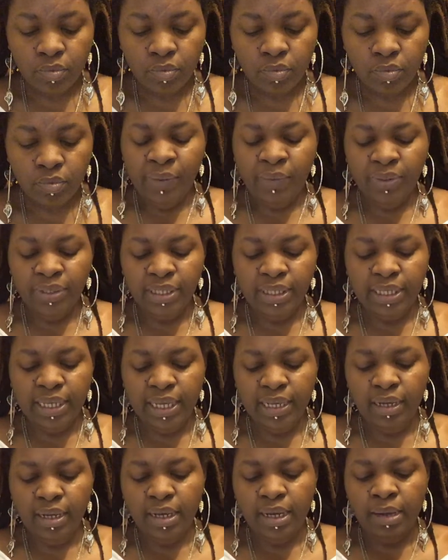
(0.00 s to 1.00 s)
And with the
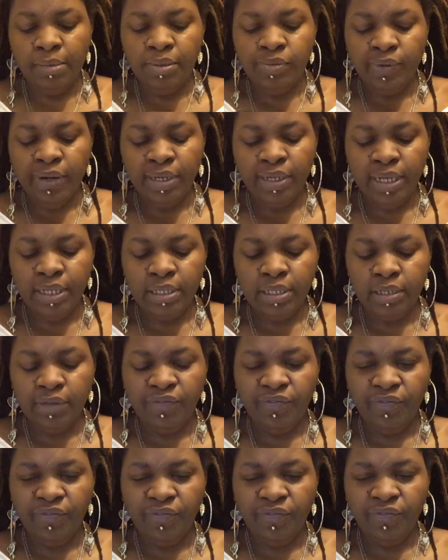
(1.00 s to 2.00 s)
King of Cups right next to the
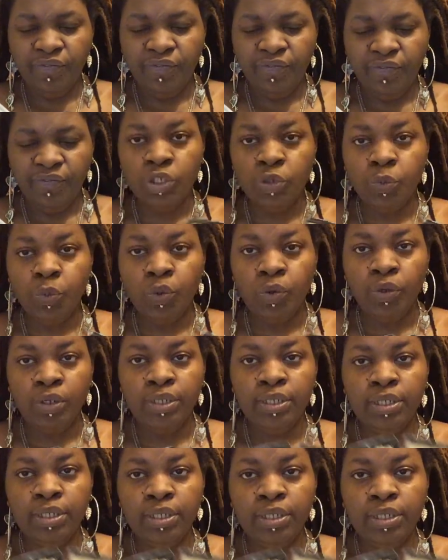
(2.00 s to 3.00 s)
Five of
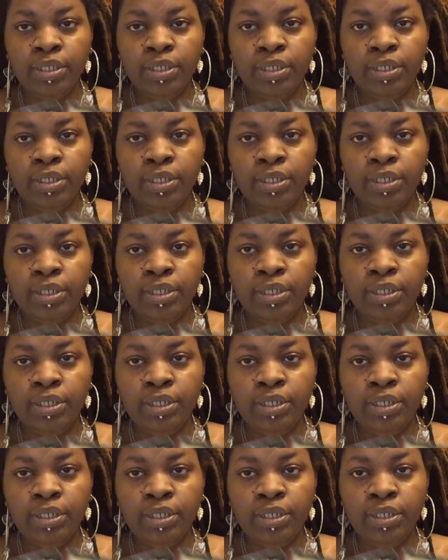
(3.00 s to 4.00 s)
Swords,
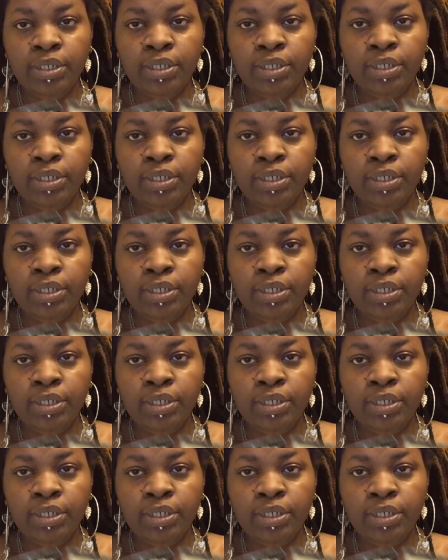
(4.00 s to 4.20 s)
and